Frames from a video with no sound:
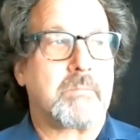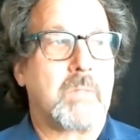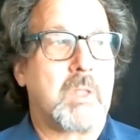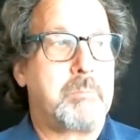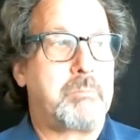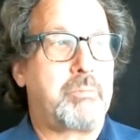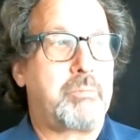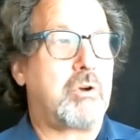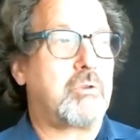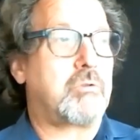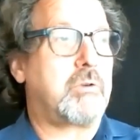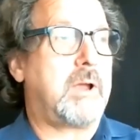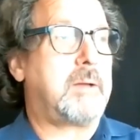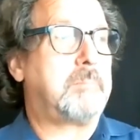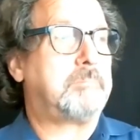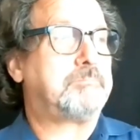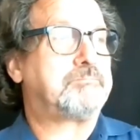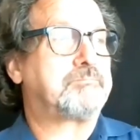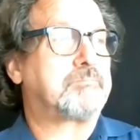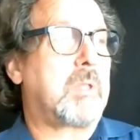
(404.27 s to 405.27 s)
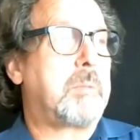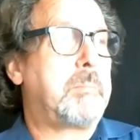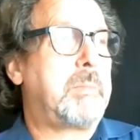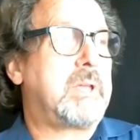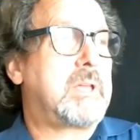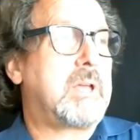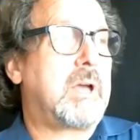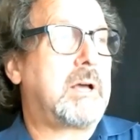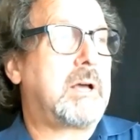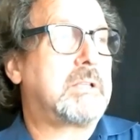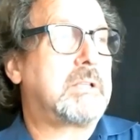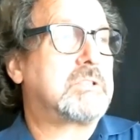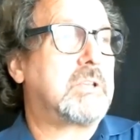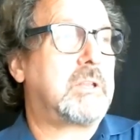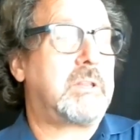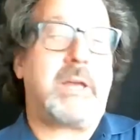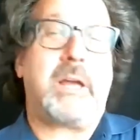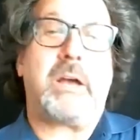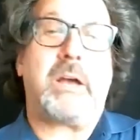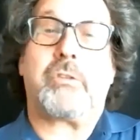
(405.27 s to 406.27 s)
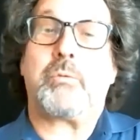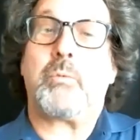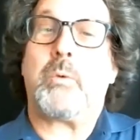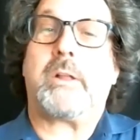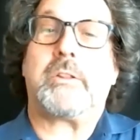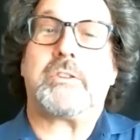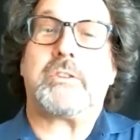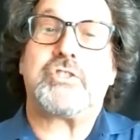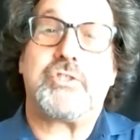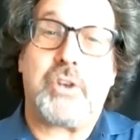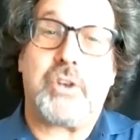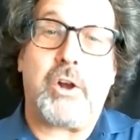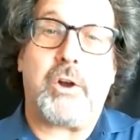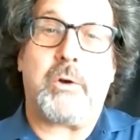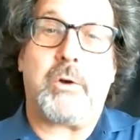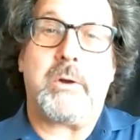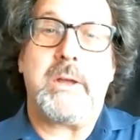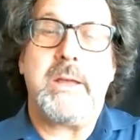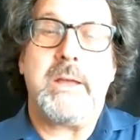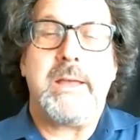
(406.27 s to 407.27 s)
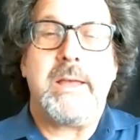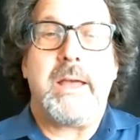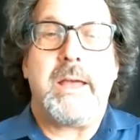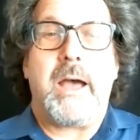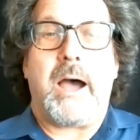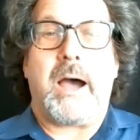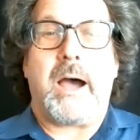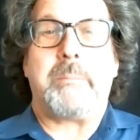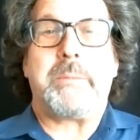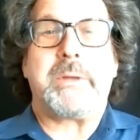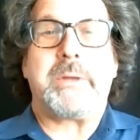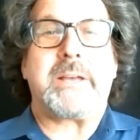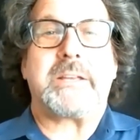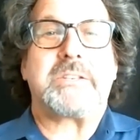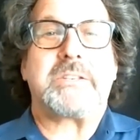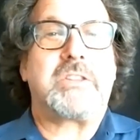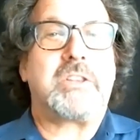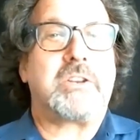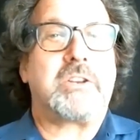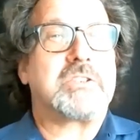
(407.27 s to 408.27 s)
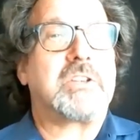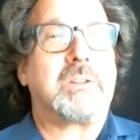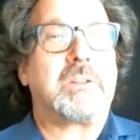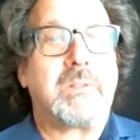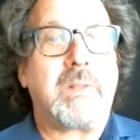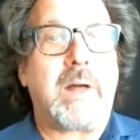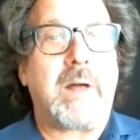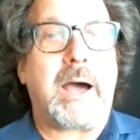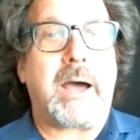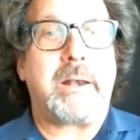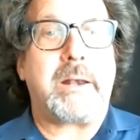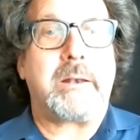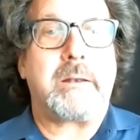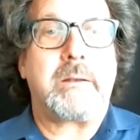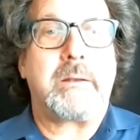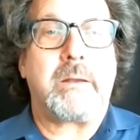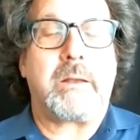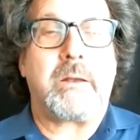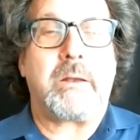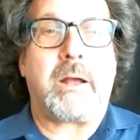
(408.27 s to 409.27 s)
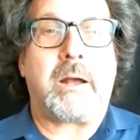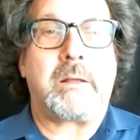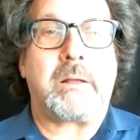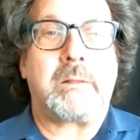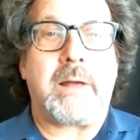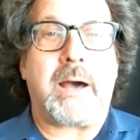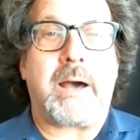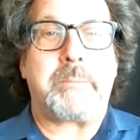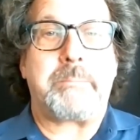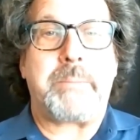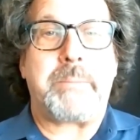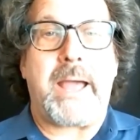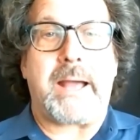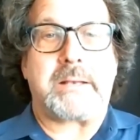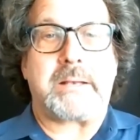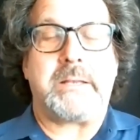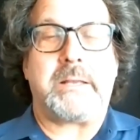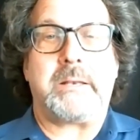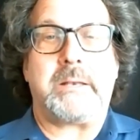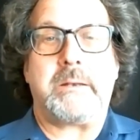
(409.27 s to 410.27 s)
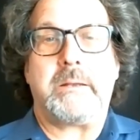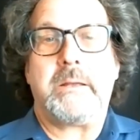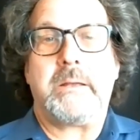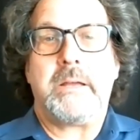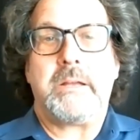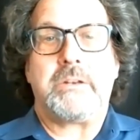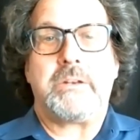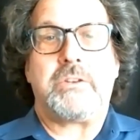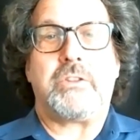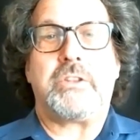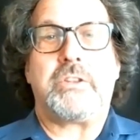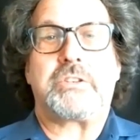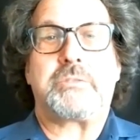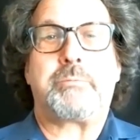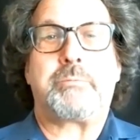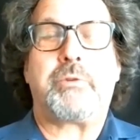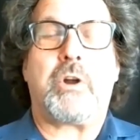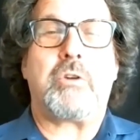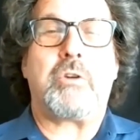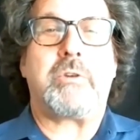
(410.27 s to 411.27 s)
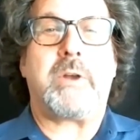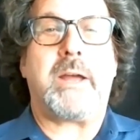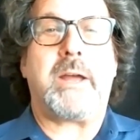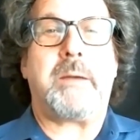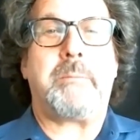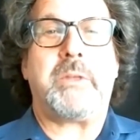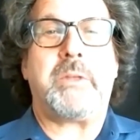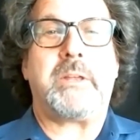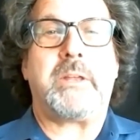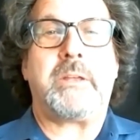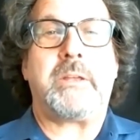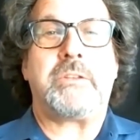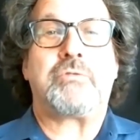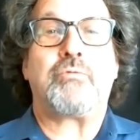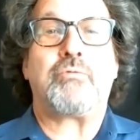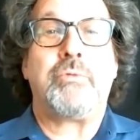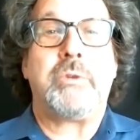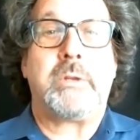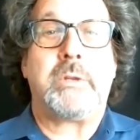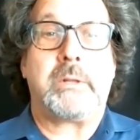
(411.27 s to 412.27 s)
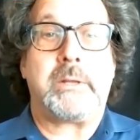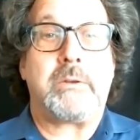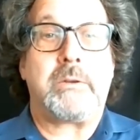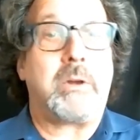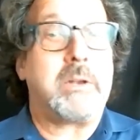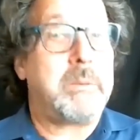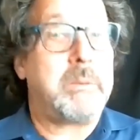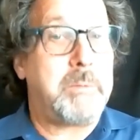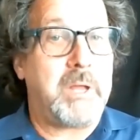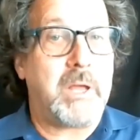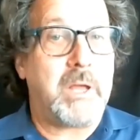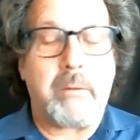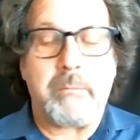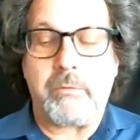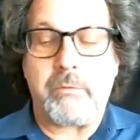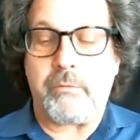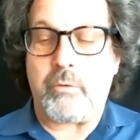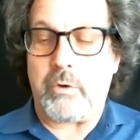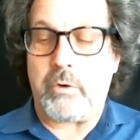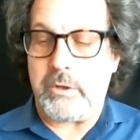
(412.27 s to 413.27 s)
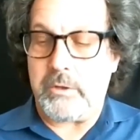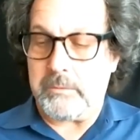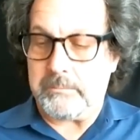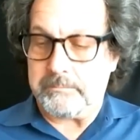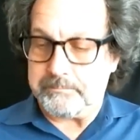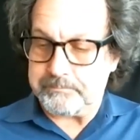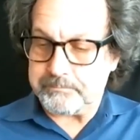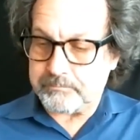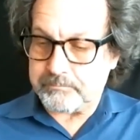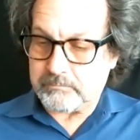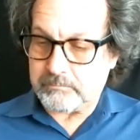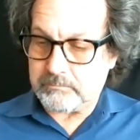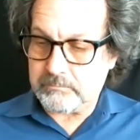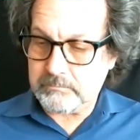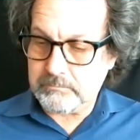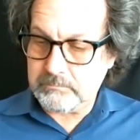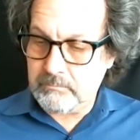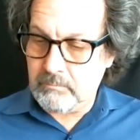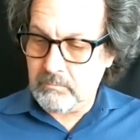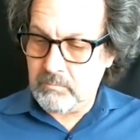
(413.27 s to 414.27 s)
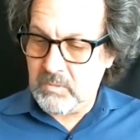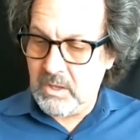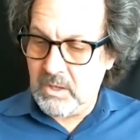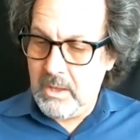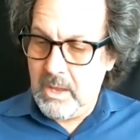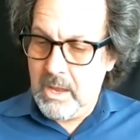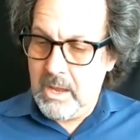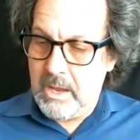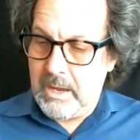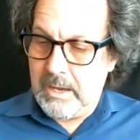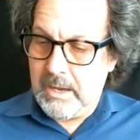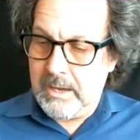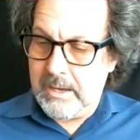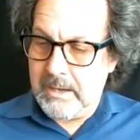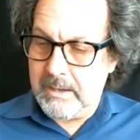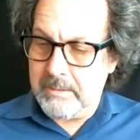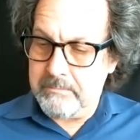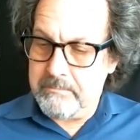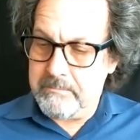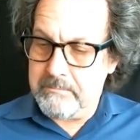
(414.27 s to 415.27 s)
program because the Health and Wellness show, uh, because there's a lot, a lot packed in to this program that is really going to be helpful for you. Um,